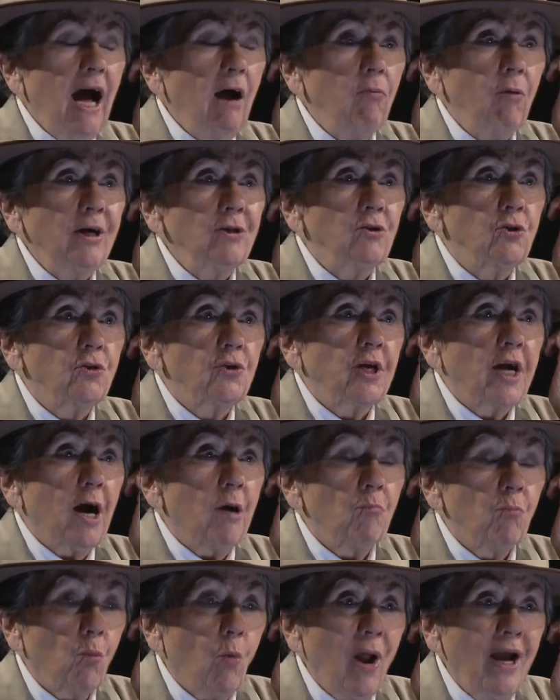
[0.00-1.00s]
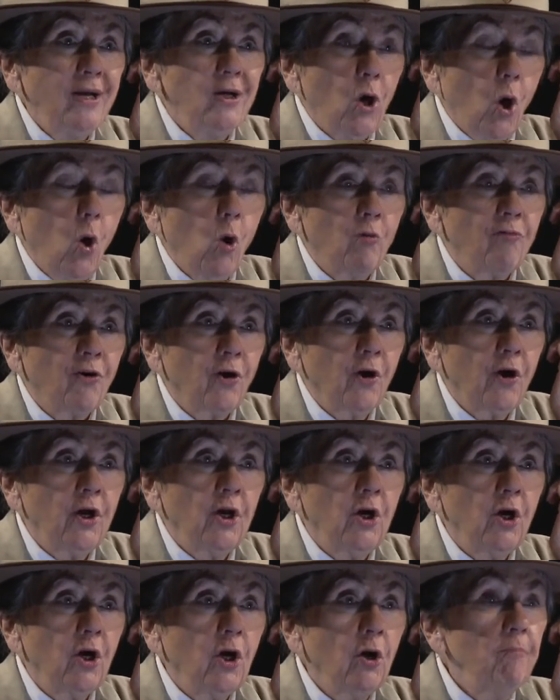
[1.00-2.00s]
I want you to come right over
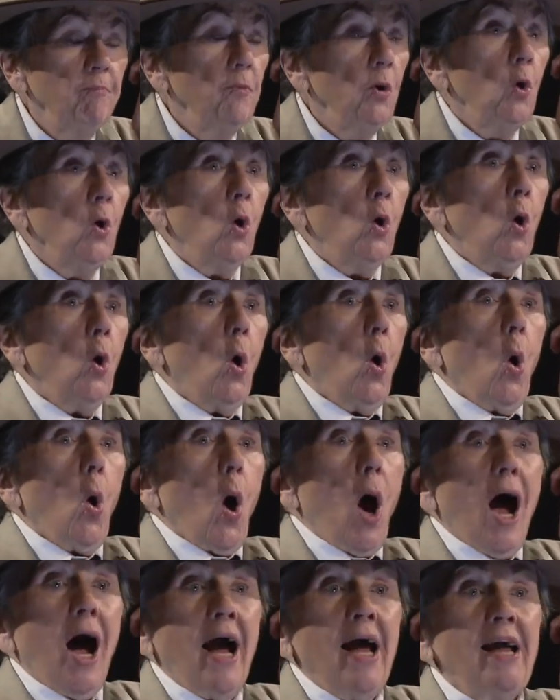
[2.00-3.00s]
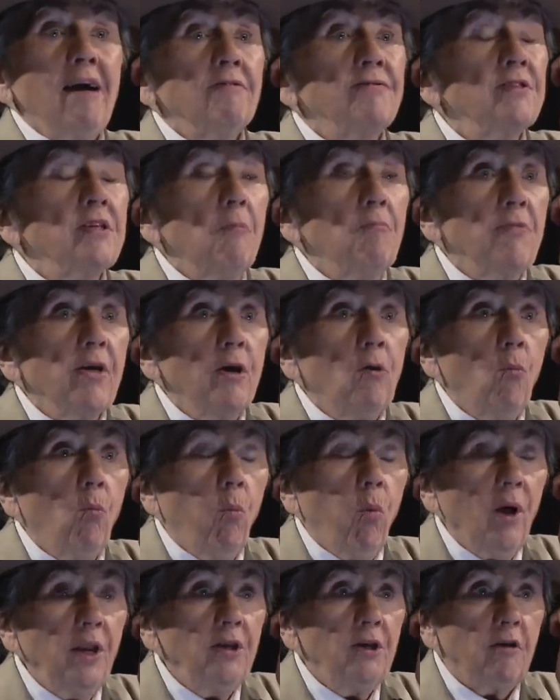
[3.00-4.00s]
here. I have something
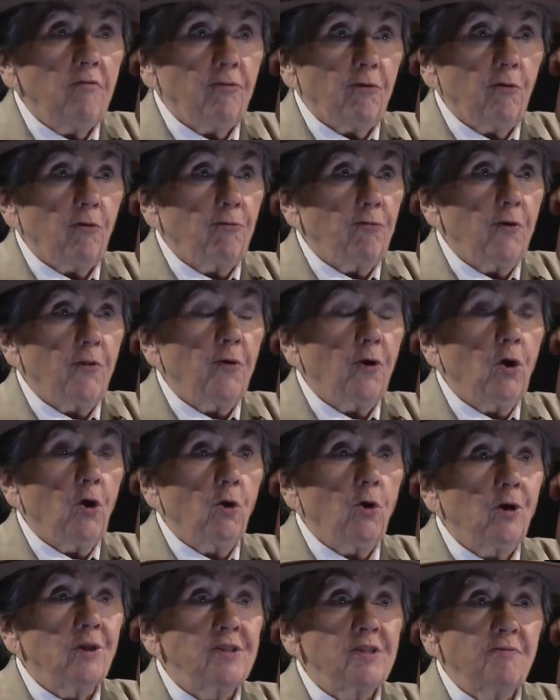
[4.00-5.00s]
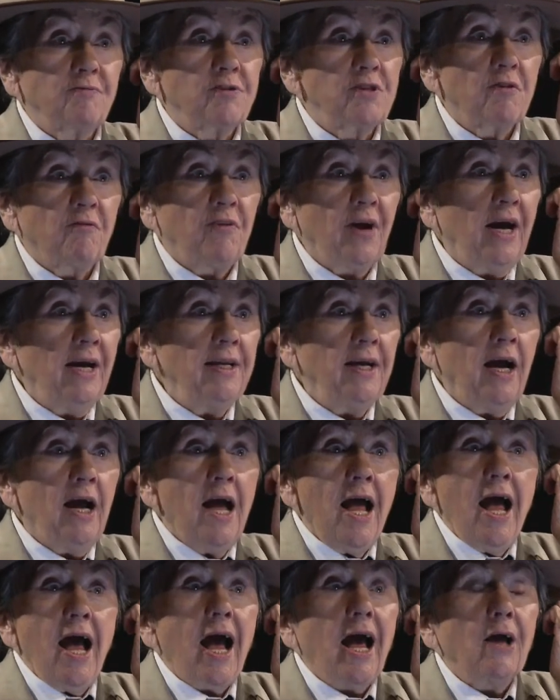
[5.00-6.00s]
wonderful for the girls of Savannah
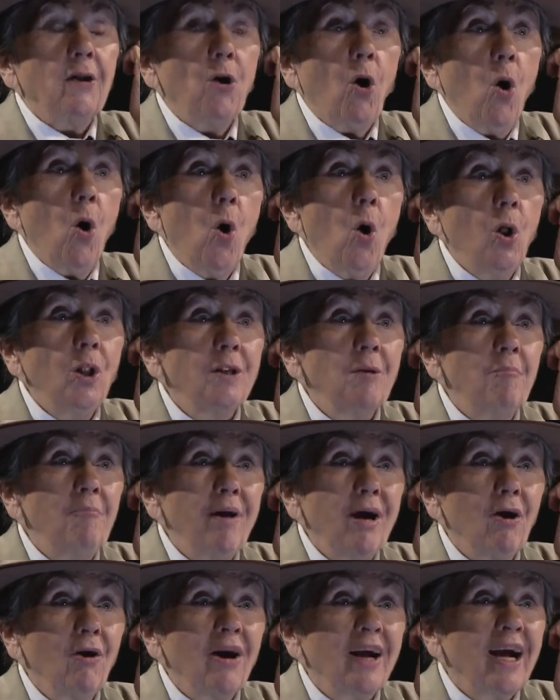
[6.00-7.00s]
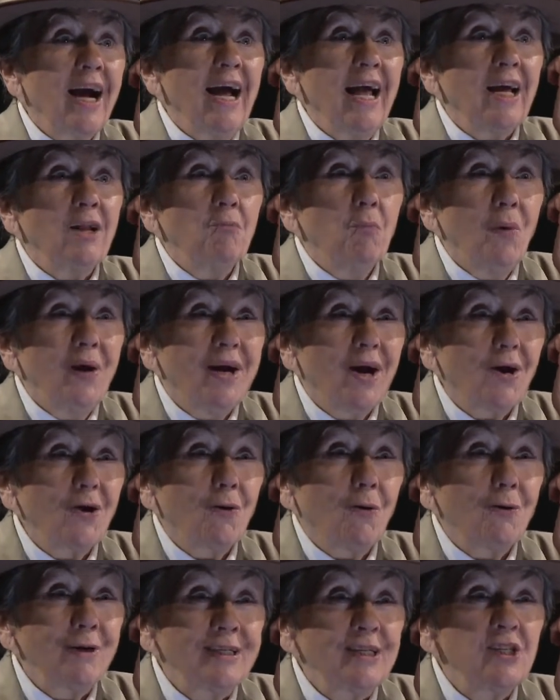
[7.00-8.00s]
and all America, and we are
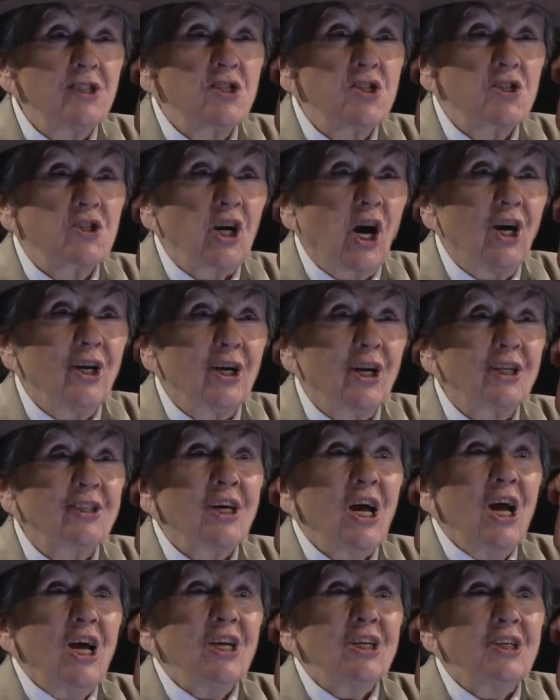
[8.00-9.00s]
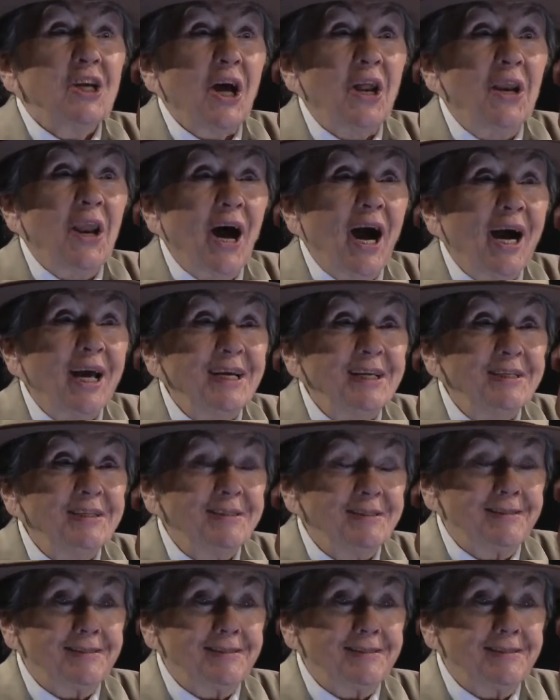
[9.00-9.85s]
going to start it tonight.